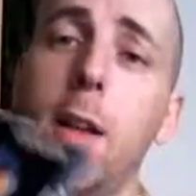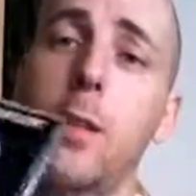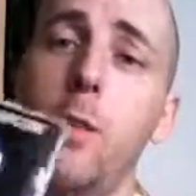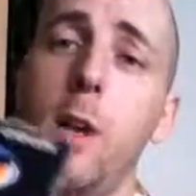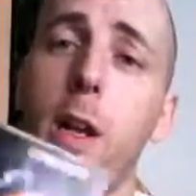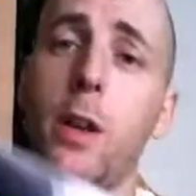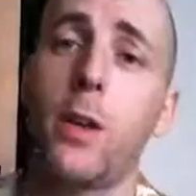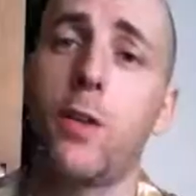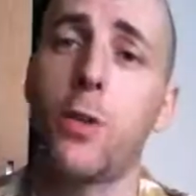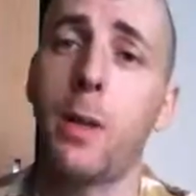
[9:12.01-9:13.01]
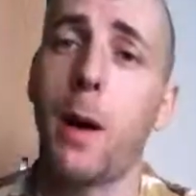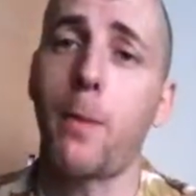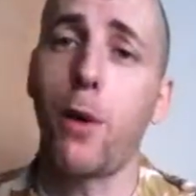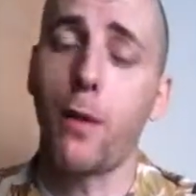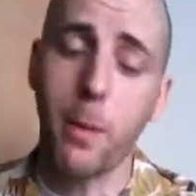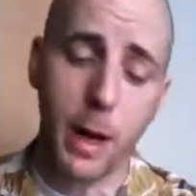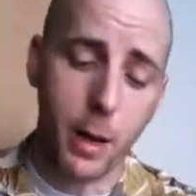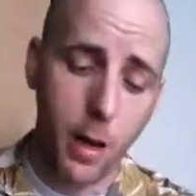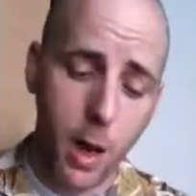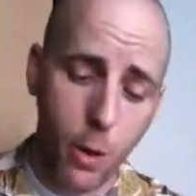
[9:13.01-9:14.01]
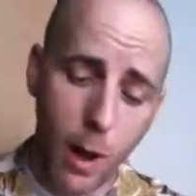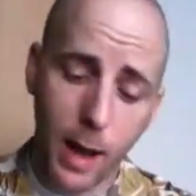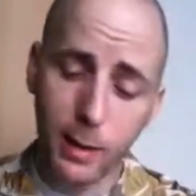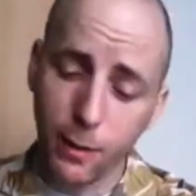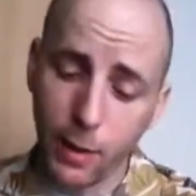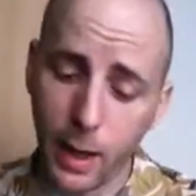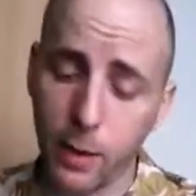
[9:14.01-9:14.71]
who has everything and don't know about it. It's a really good game actually.